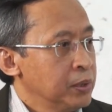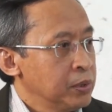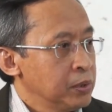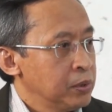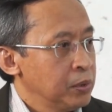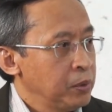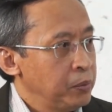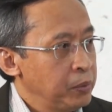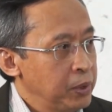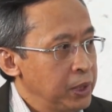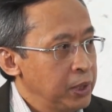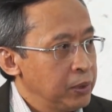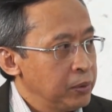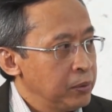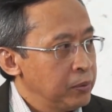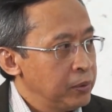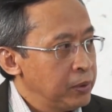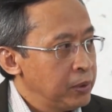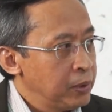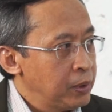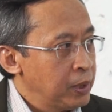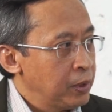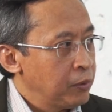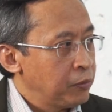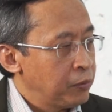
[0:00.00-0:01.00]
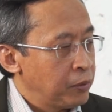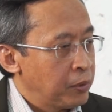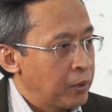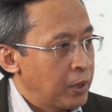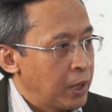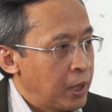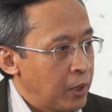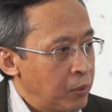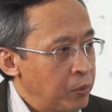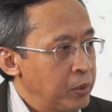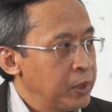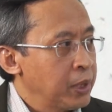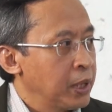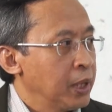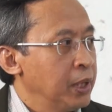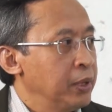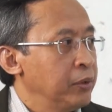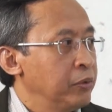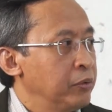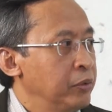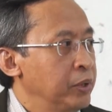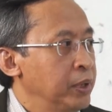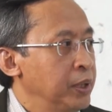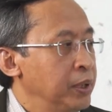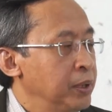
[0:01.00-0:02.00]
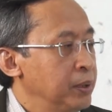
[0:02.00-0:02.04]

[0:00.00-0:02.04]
So we need to do that for our country.